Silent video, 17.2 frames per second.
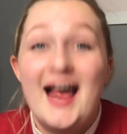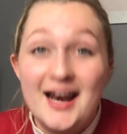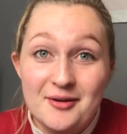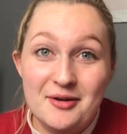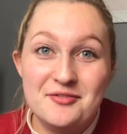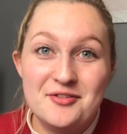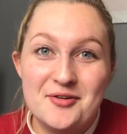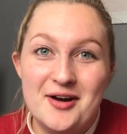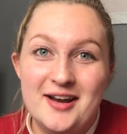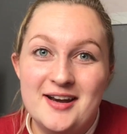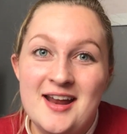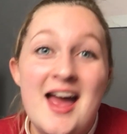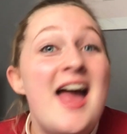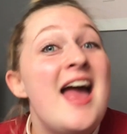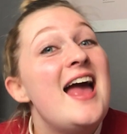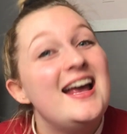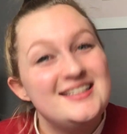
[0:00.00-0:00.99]
Hello everyone,
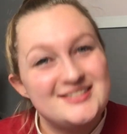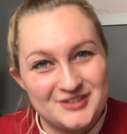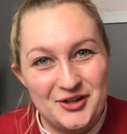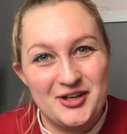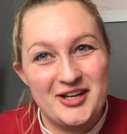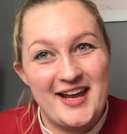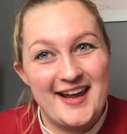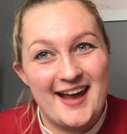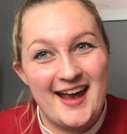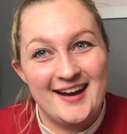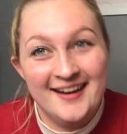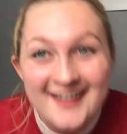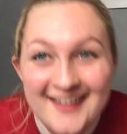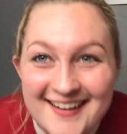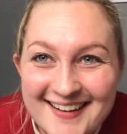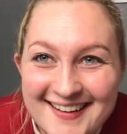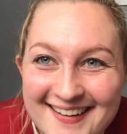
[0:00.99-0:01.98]
it's Holly again.
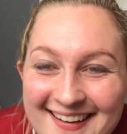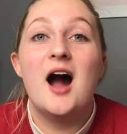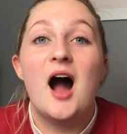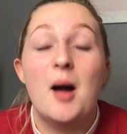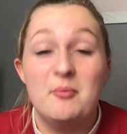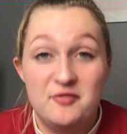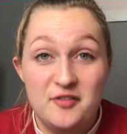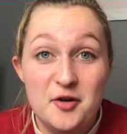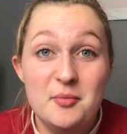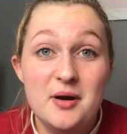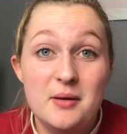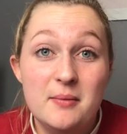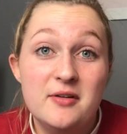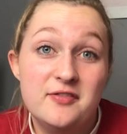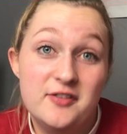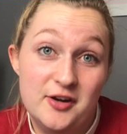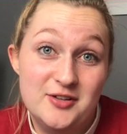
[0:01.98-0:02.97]
I'm filming on my
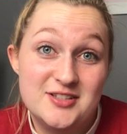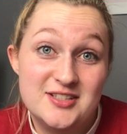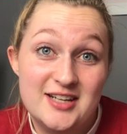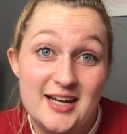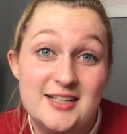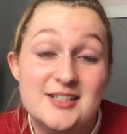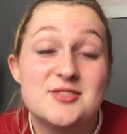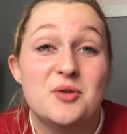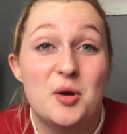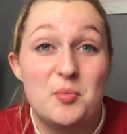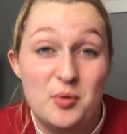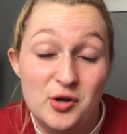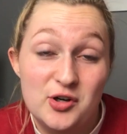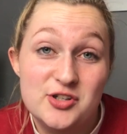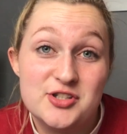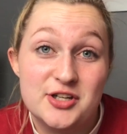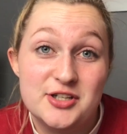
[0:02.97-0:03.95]
phone today, so I
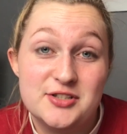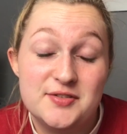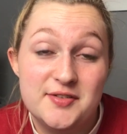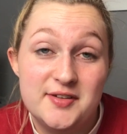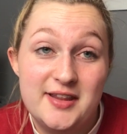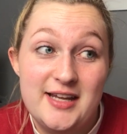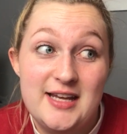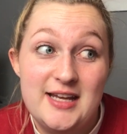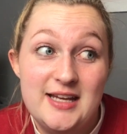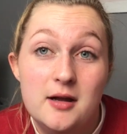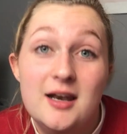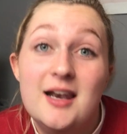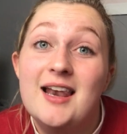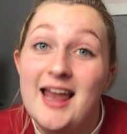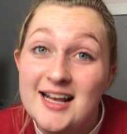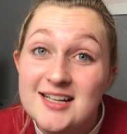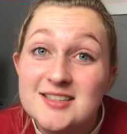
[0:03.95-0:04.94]
apologise for the
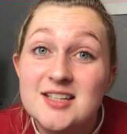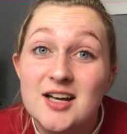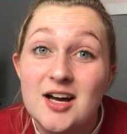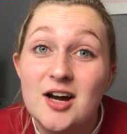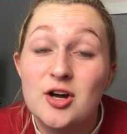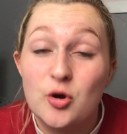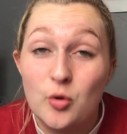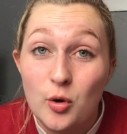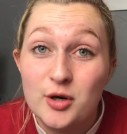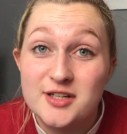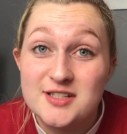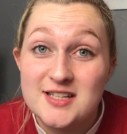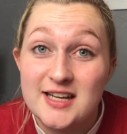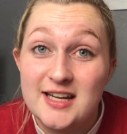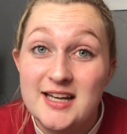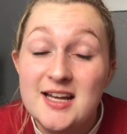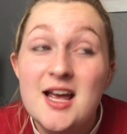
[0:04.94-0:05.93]
lesser
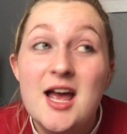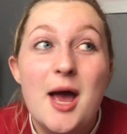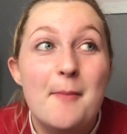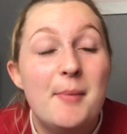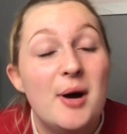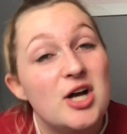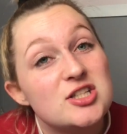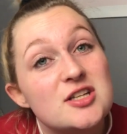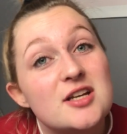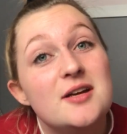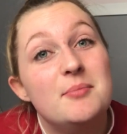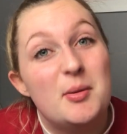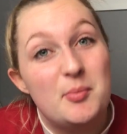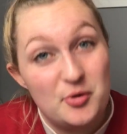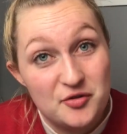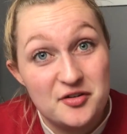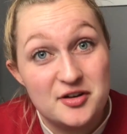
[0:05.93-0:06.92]
quality, but my
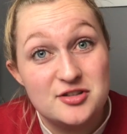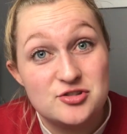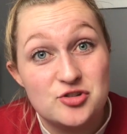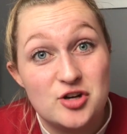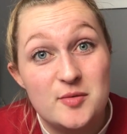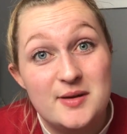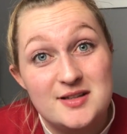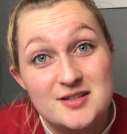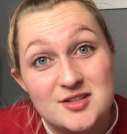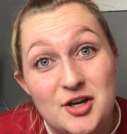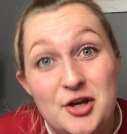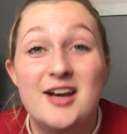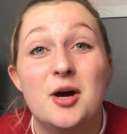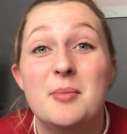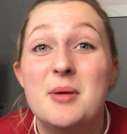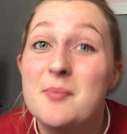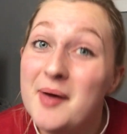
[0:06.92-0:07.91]
boyfriend's streaming, so
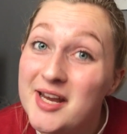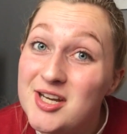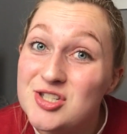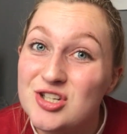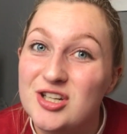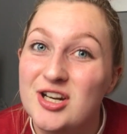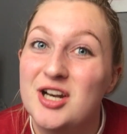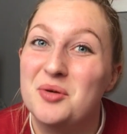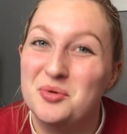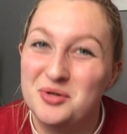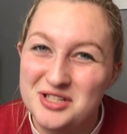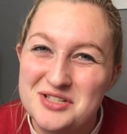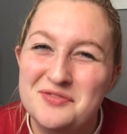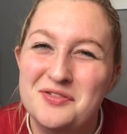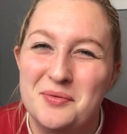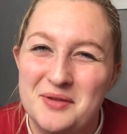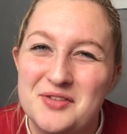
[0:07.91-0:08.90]
I'm impatient and I wanted to
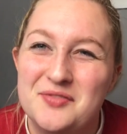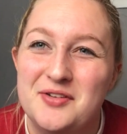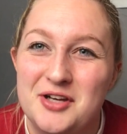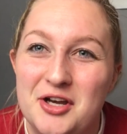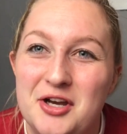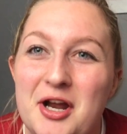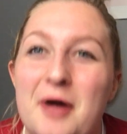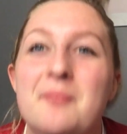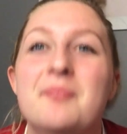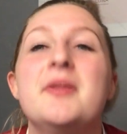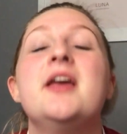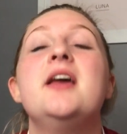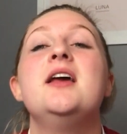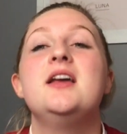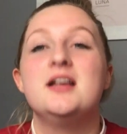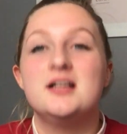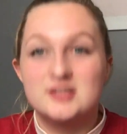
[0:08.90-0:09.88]
film this video now.
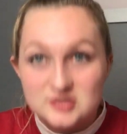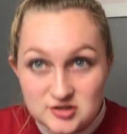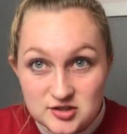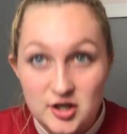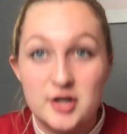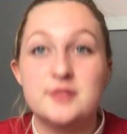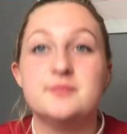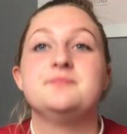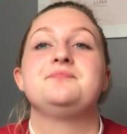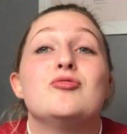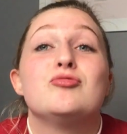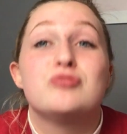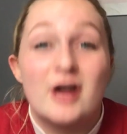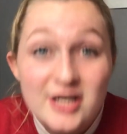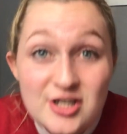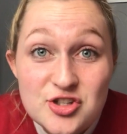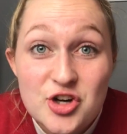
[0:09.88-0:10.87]
So,
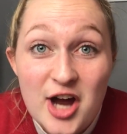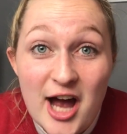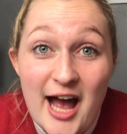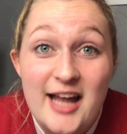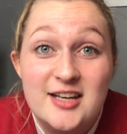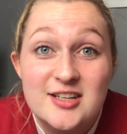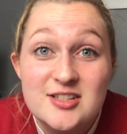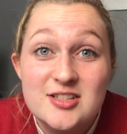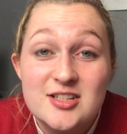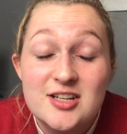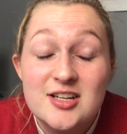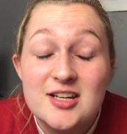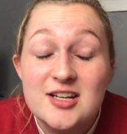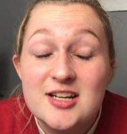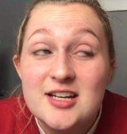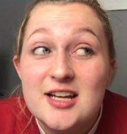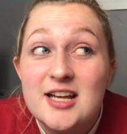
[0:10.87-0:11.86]
raise your hand
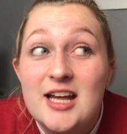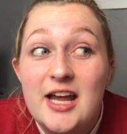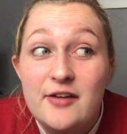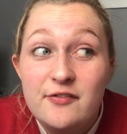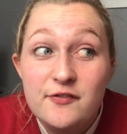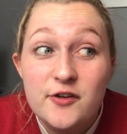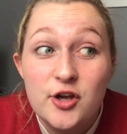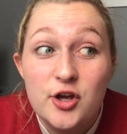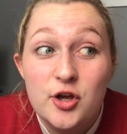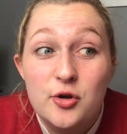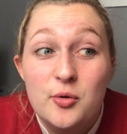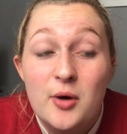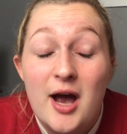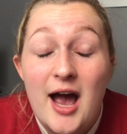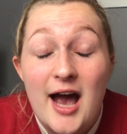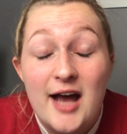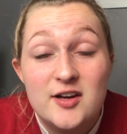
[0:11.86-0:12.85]
if you
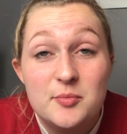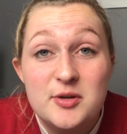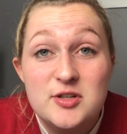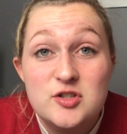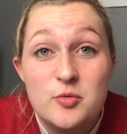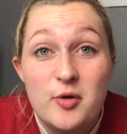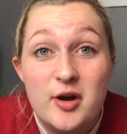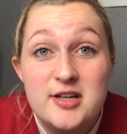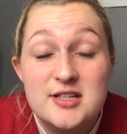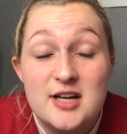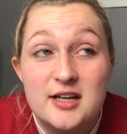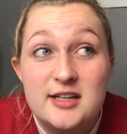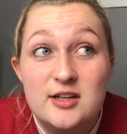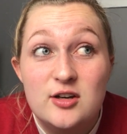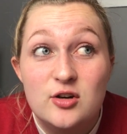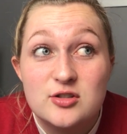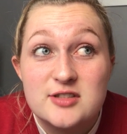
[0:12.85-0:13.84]
had a mental breakdown
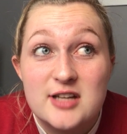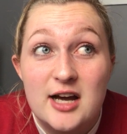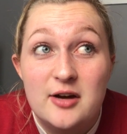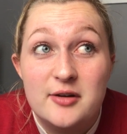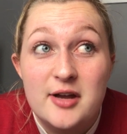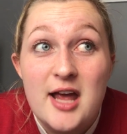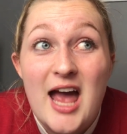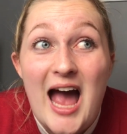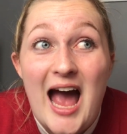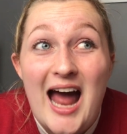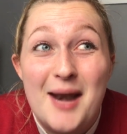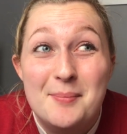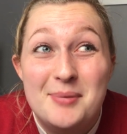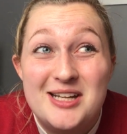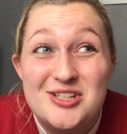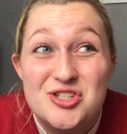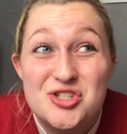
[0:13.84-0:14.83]
in lockdown and
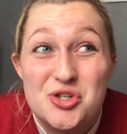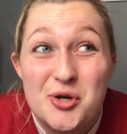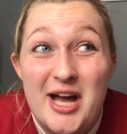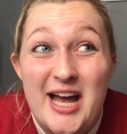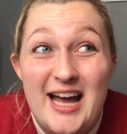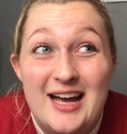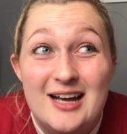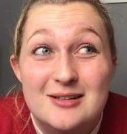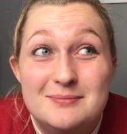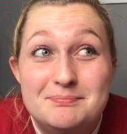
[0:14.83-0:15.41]
bleached your hair.